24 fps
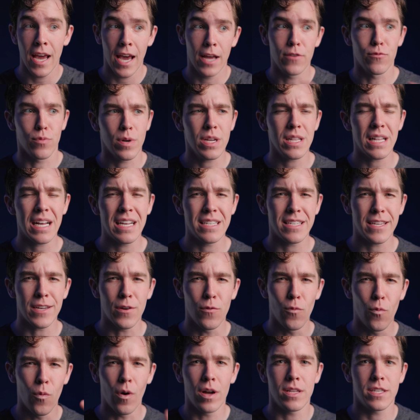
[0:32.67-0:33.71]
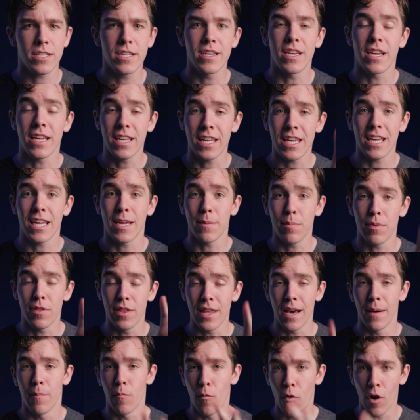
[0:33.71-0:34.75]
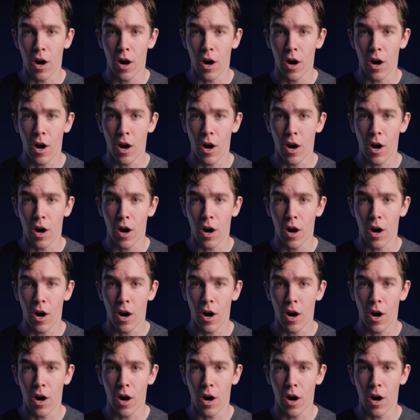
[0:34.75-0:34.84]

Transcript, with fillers: and realizing what's gonna keep them